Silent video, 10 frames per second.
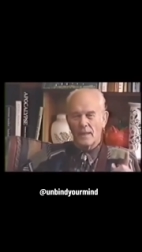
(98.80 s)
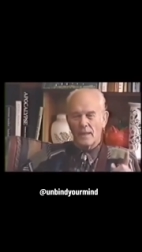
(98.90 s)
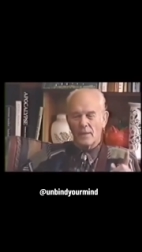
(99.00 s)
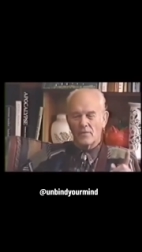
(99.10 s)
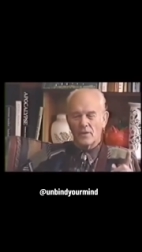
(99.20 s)

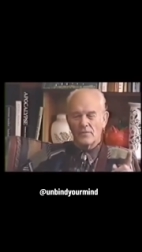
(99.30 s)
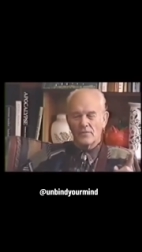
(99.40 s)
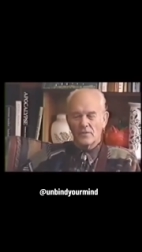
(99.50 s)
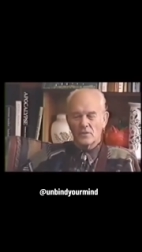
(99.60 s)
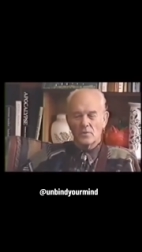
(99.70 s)
But a very
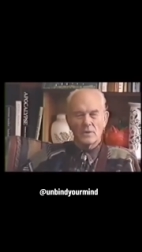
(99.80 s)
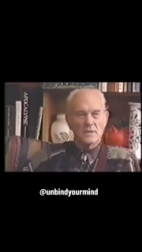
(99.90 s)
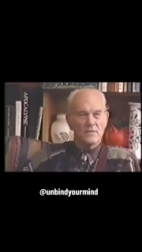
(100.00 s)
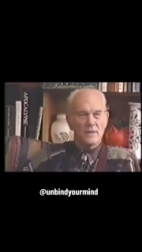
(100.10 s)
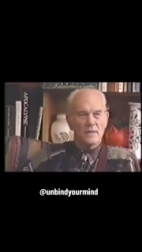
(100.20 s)
fortuitous
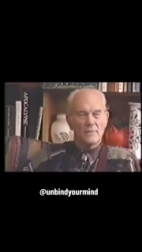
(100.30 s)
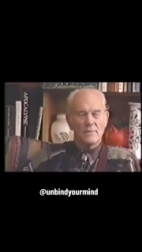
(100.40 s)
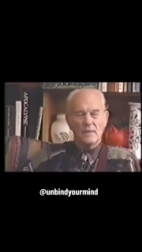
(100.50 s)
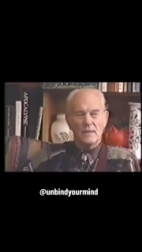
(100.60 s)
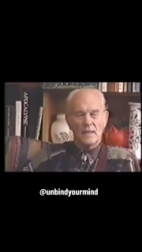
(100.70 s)
event.
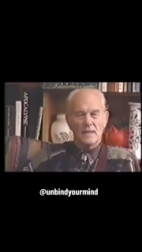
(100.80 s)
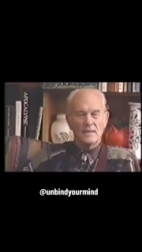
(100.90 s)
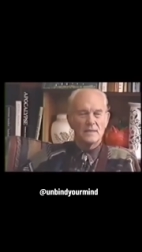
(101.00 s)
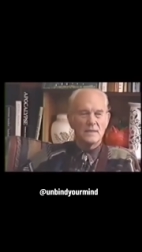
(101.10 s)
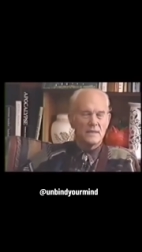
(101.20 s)
In
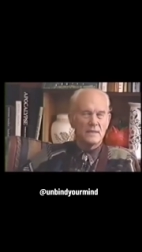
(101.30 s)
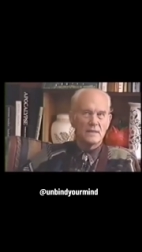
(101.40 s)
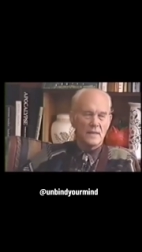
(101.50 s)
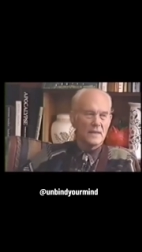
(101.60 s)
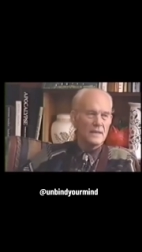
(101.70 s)

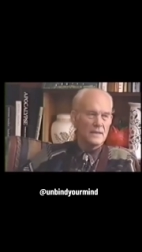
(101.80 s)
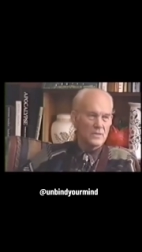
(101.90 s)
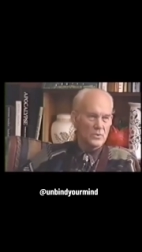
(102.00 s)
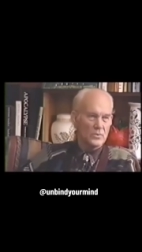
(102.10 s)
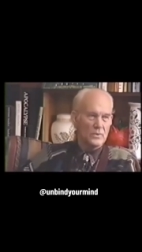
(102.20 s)

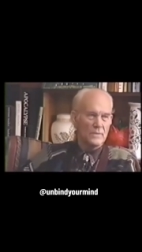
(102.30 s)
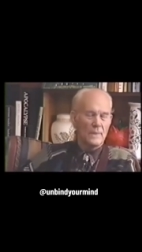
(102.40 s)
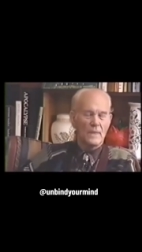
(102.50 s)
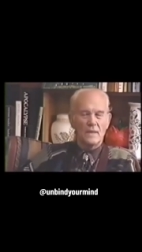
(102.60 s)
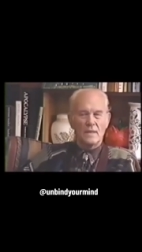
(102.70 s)
1892,
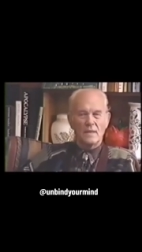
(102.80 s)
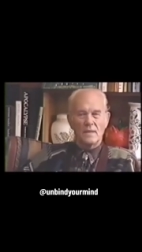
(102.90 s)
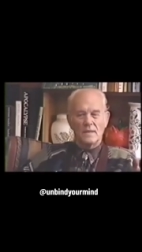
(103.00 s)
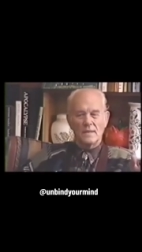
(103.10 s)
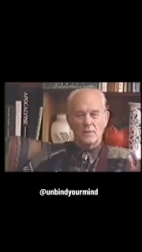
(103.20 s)

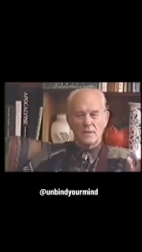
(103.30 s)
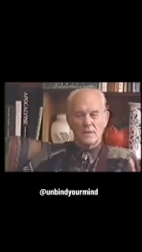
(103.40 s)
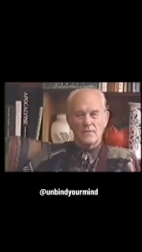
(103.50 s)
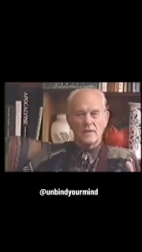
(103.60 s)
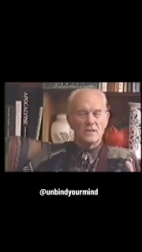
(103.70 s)
there was a
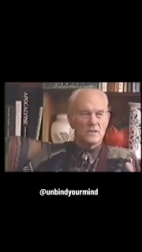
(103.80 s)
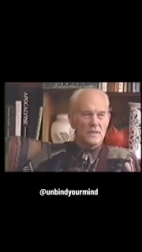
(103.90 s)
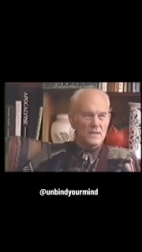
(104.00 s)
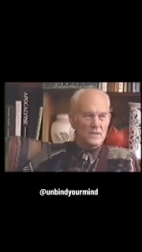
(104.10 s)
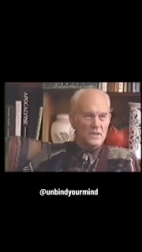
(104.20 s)
convention
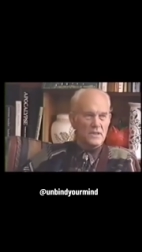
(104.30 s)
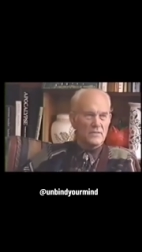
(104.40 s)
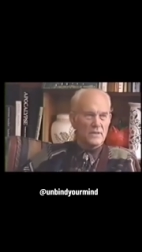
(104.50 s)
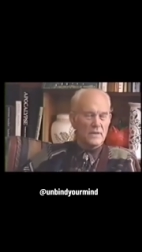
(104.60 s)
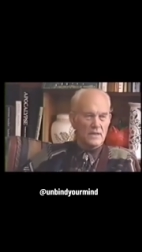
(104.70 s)
in Geneva
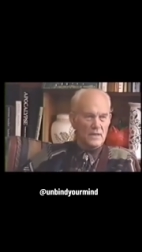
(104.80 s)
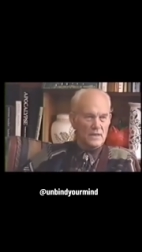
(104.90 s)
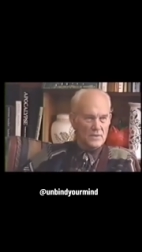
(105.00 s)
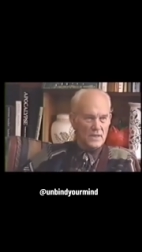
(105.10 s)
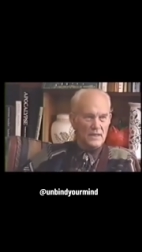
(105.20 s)
of
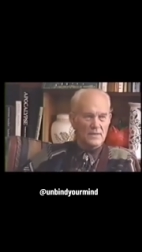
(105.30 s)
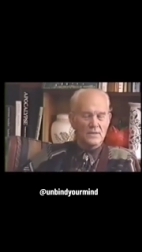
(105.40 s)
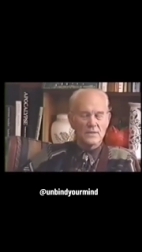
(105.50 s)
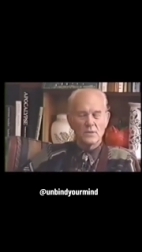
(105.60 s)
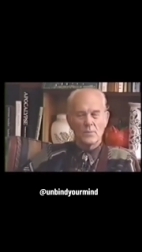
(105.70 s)

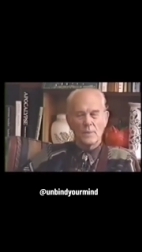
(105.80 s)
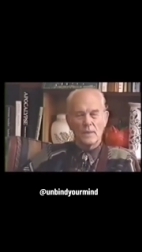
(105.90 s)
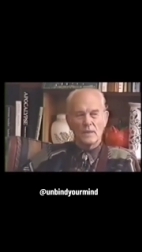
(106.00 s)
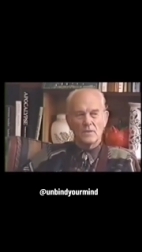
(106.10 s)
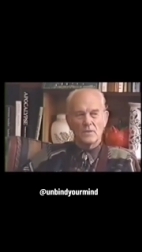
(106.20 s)
scientists
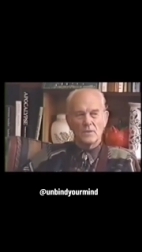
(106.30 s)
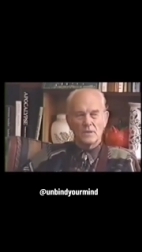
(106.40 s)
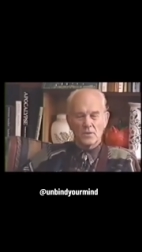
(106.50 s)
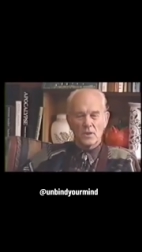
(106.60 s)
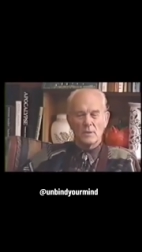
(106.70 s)
to
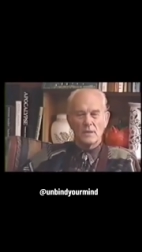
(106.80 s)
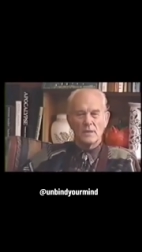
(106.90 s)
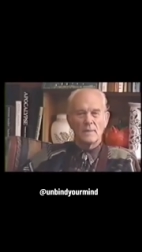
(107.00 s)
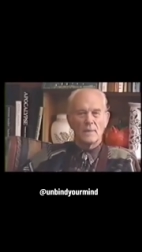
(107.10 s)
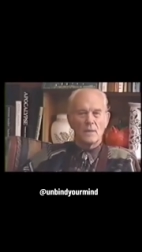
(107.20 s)
determine
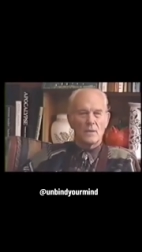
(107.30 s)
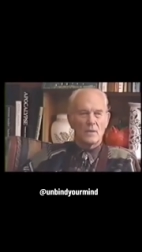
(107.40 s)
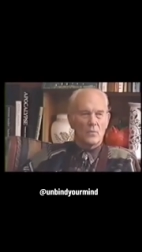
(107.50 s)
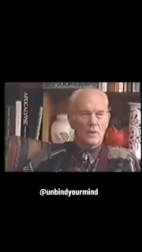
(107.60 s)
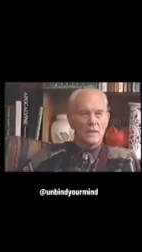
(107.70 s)

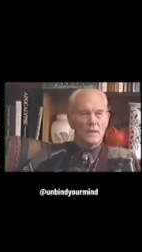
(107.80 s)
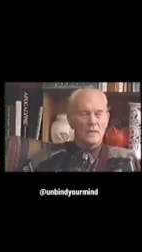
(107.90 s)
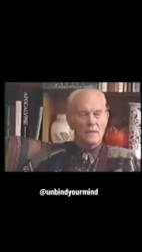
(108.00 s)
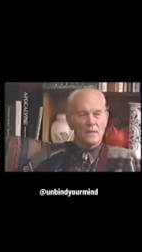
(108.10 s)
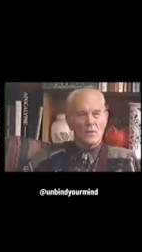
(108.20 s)
what
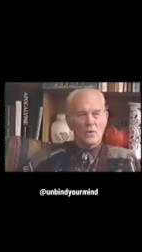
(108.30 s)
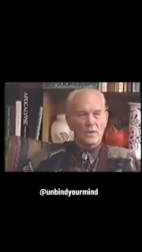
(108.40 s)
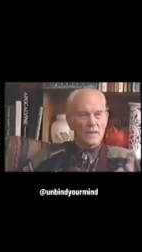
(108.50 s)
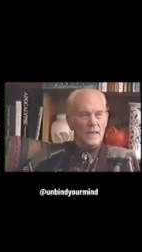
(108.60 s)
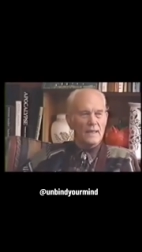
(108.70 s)

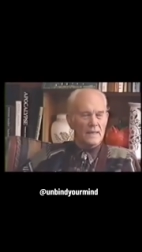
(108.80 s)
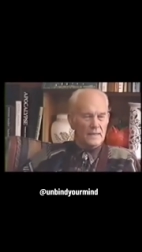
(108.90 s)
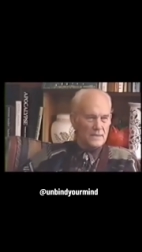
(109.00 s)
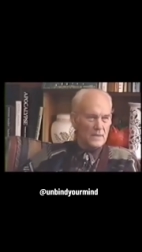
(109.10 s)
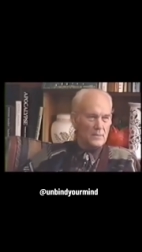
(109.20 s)
organic
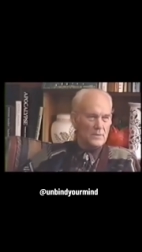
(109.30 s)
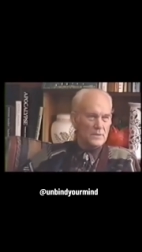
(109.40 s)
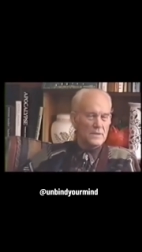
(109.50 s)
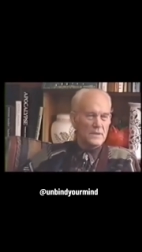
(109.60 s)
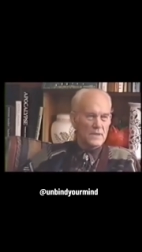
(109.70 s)

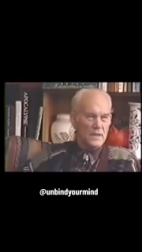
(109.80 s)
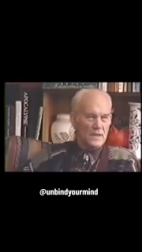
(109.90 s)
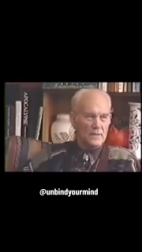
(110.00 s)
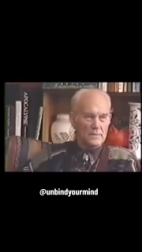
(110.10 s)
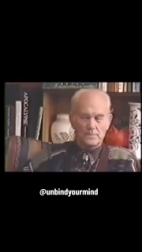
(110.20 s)
substances are.